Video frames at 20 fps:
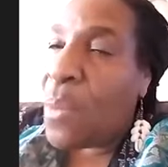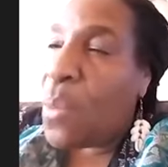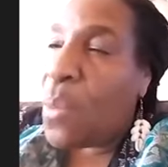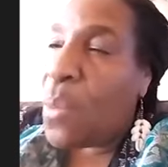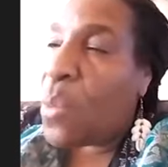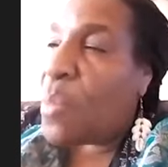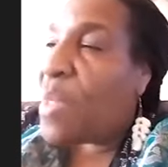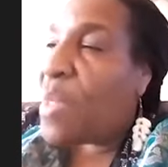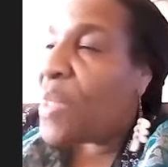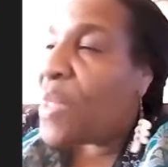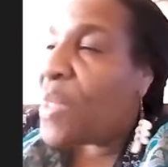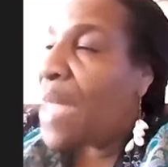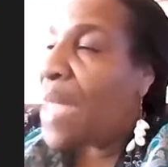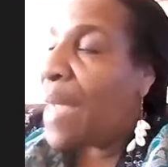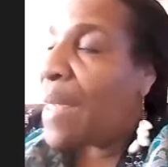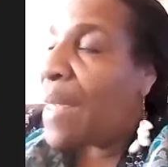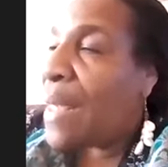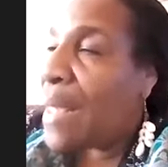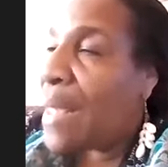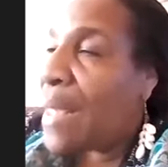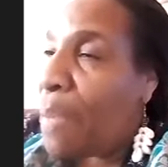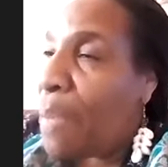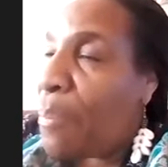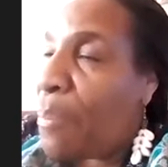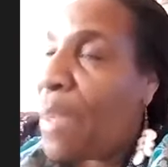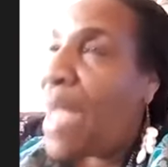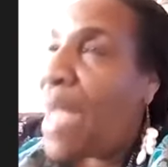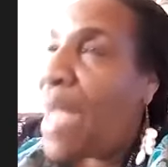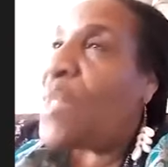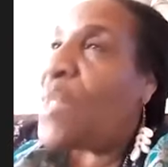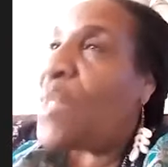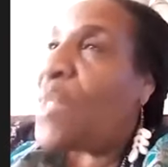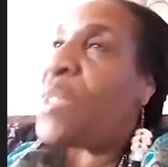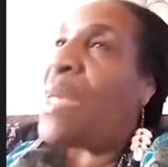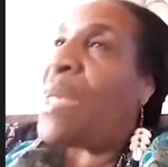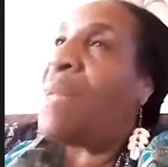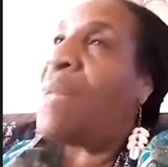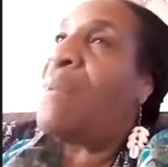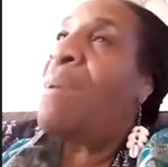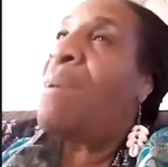who would be sagging their
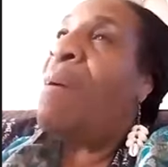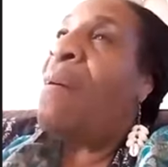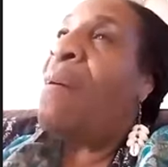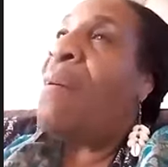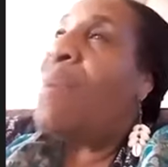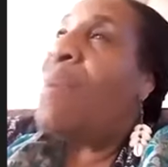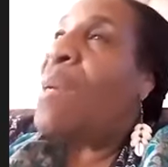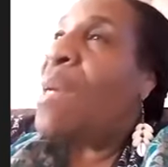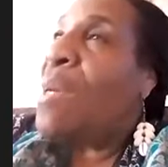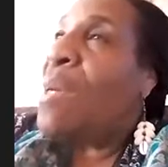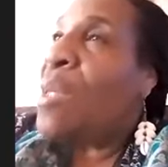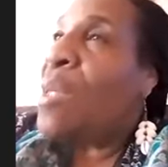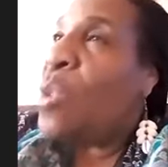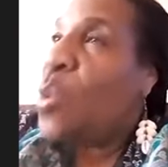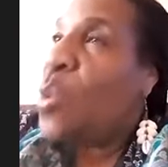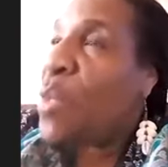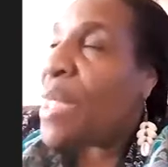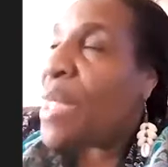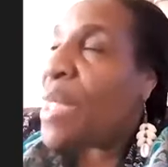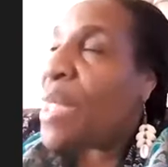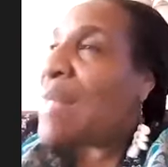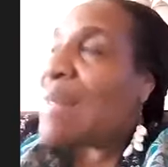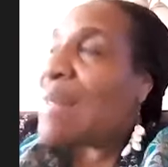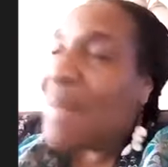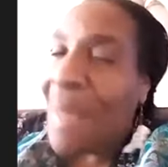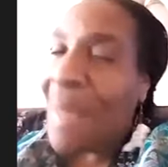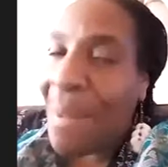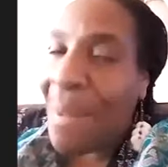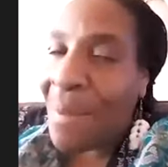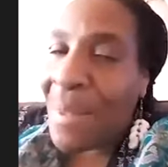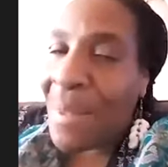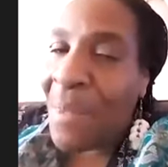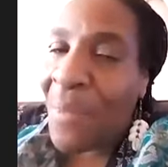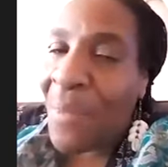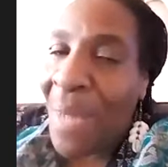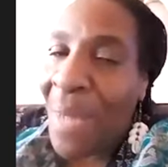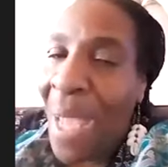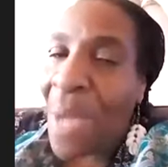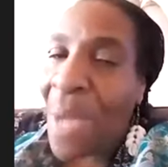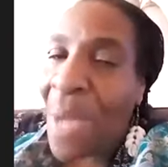pants and using this
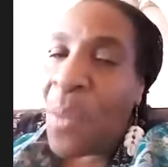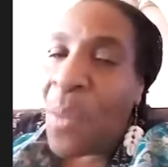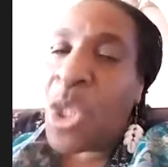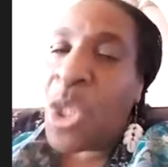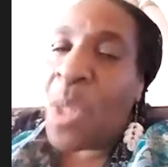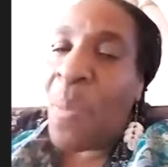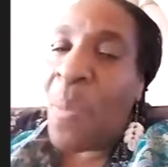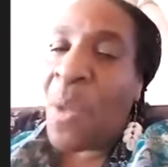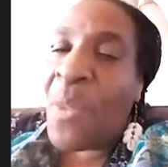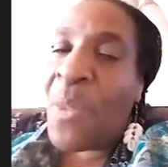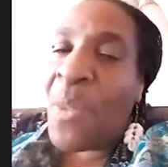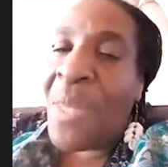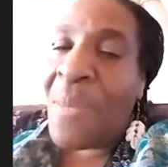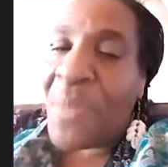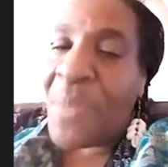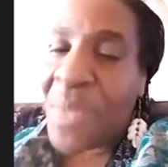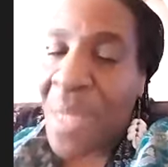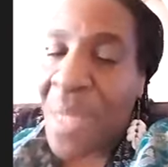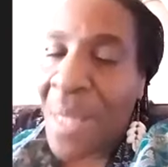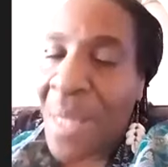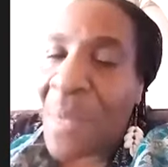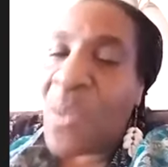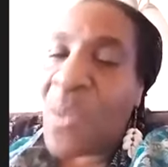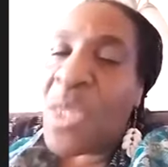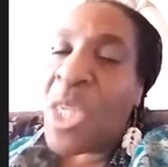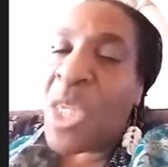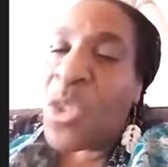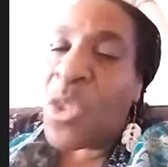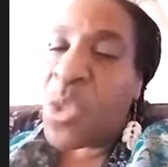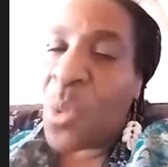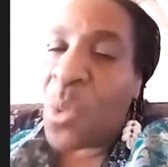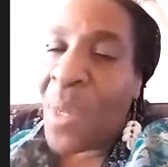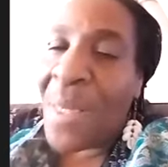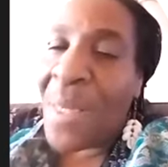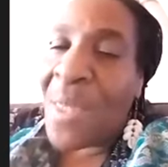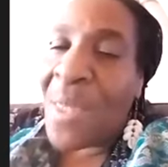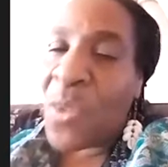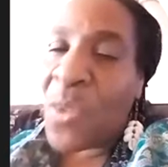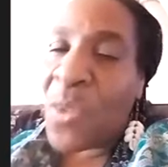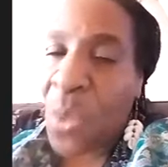negative language about themselves and so
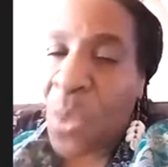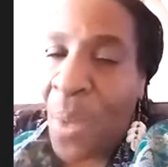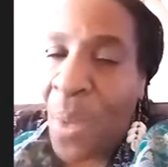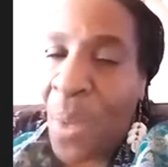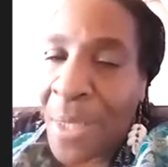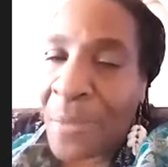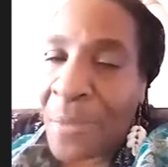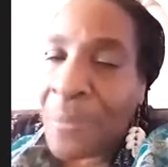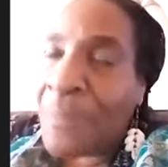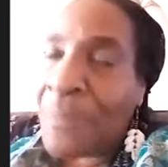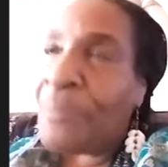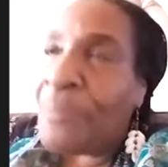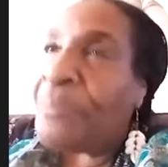on and so on.